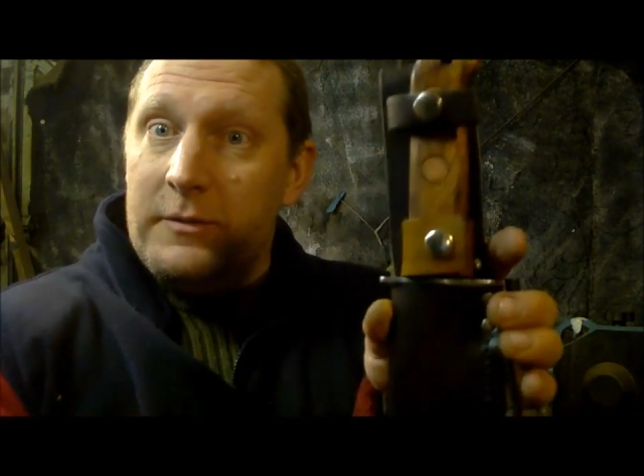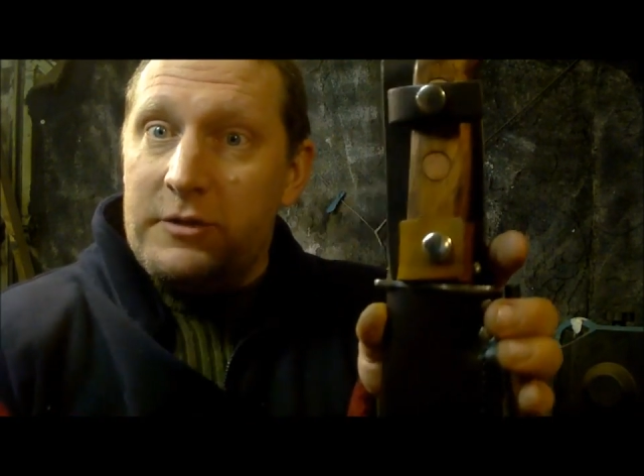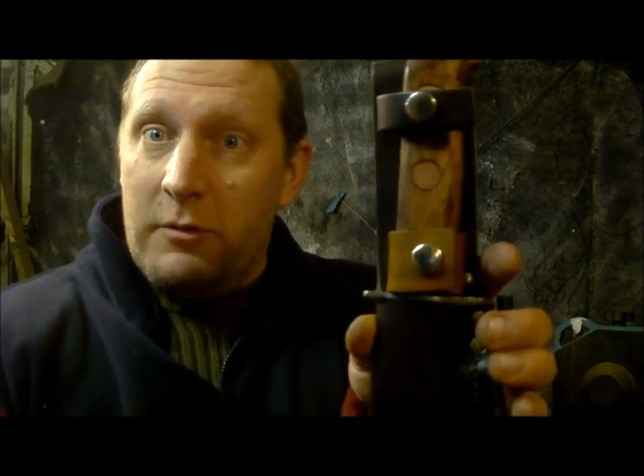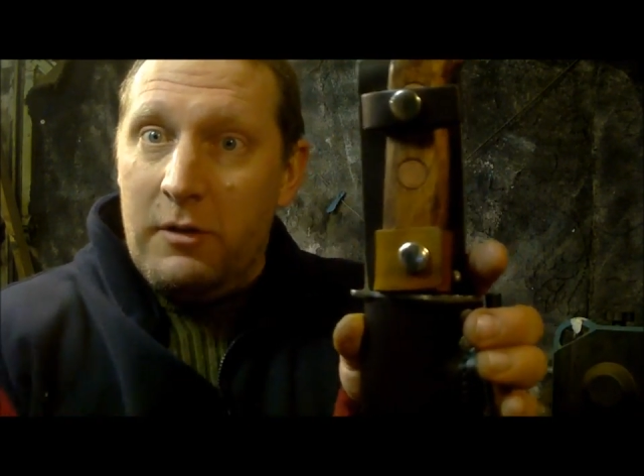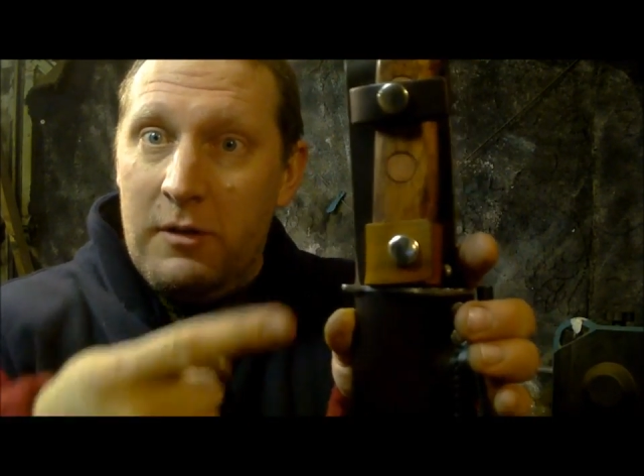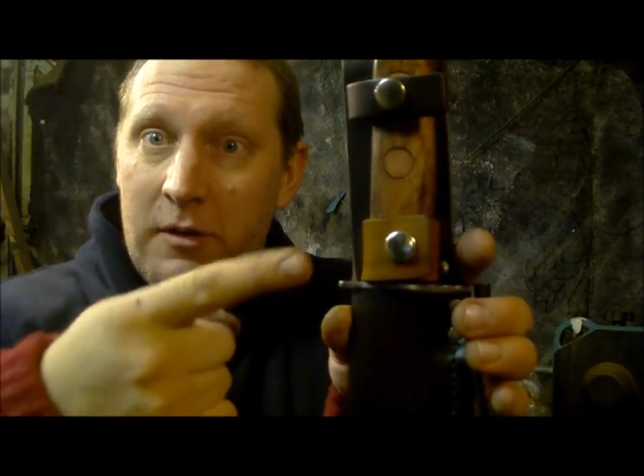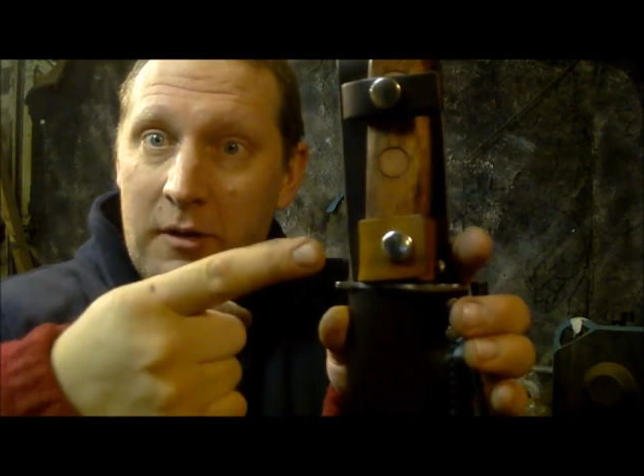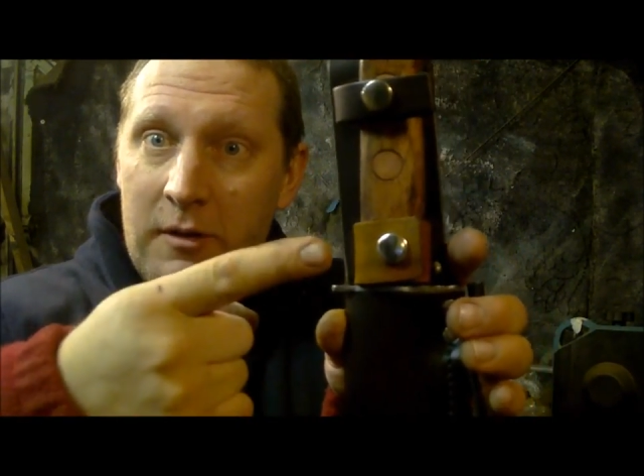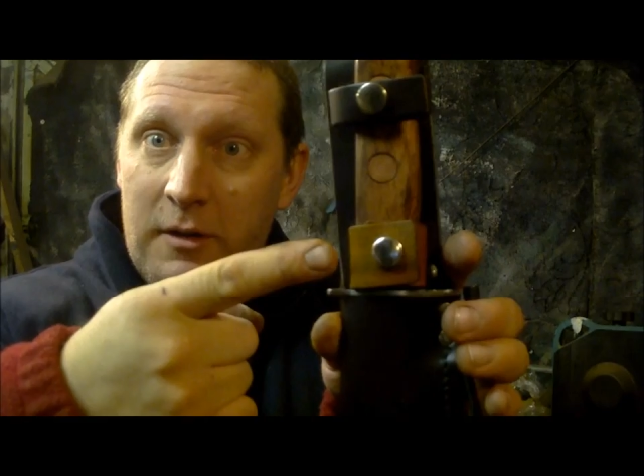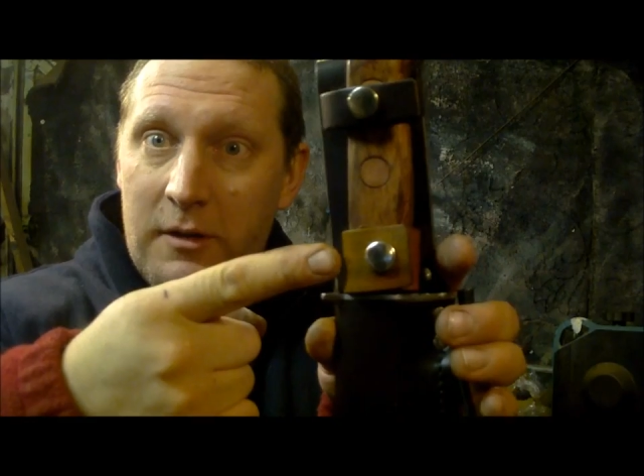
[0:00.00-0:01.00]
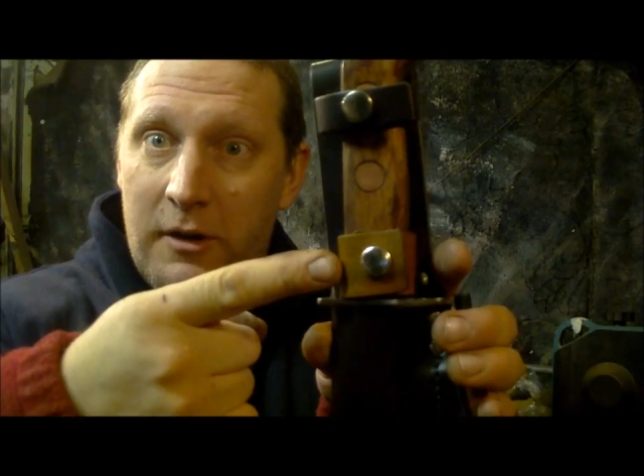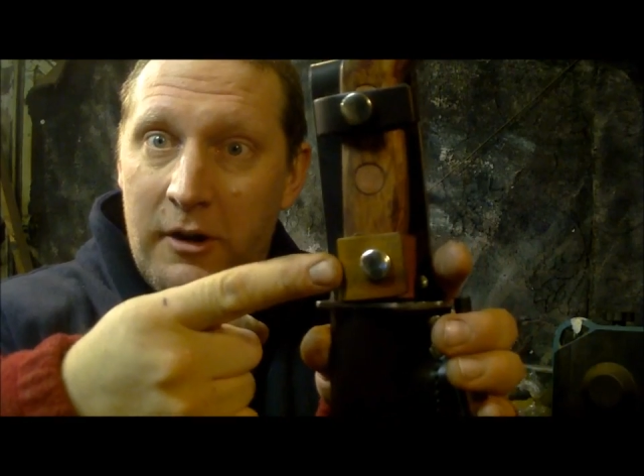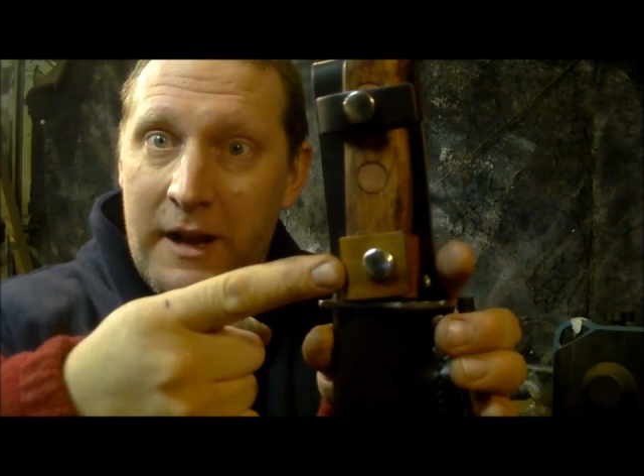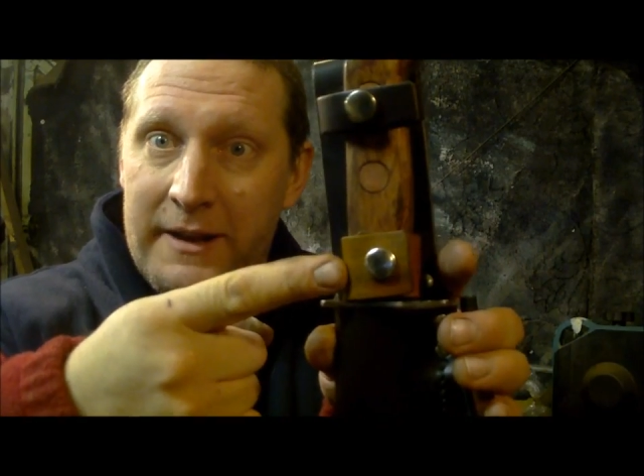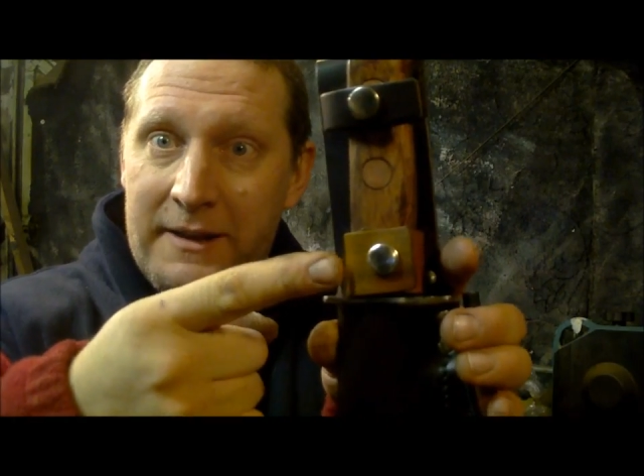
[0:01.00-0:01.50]
So
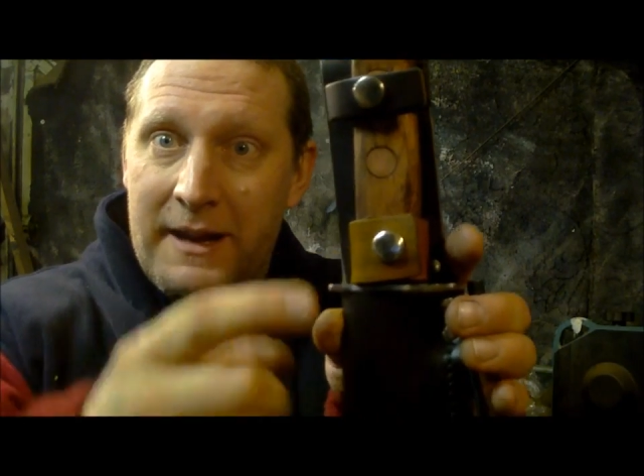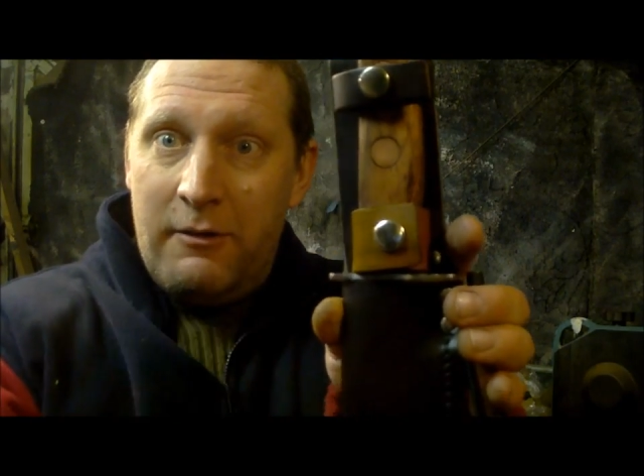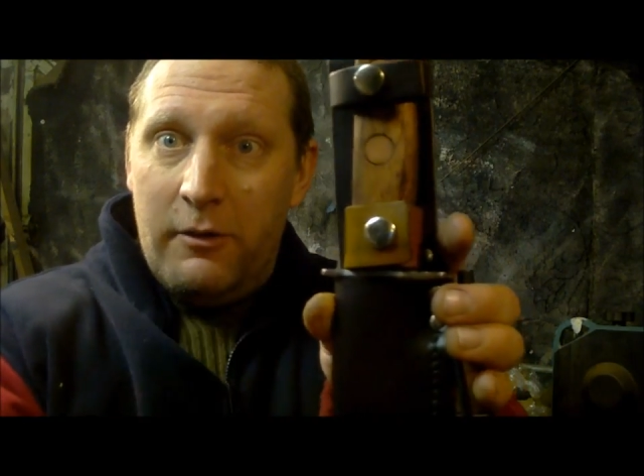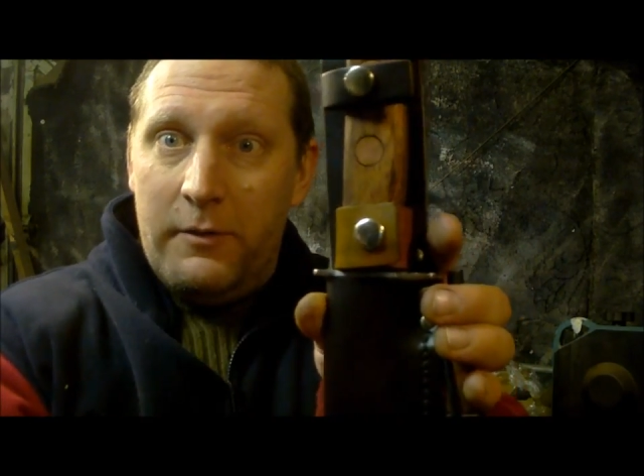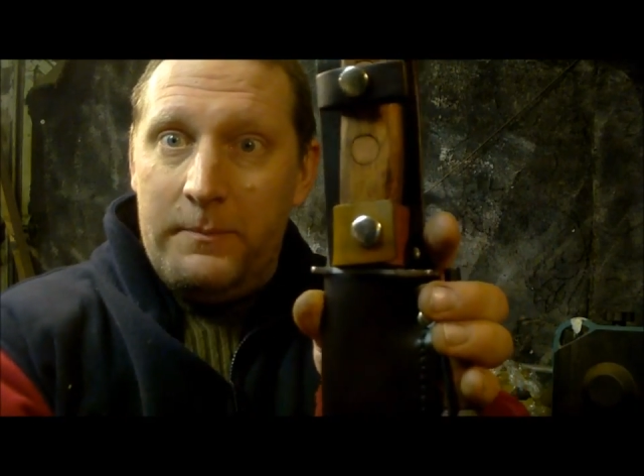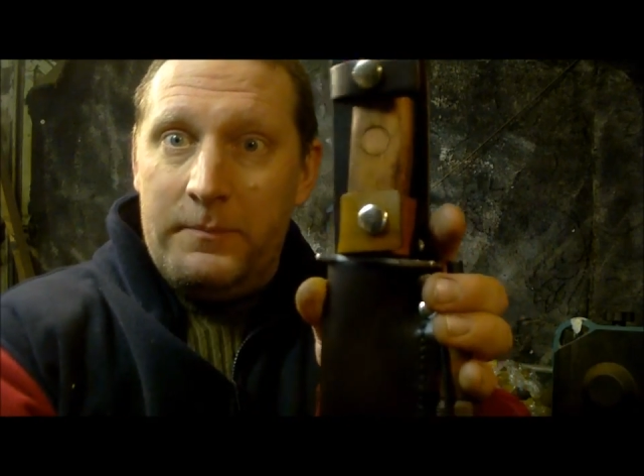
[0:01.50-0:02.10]
I added that on.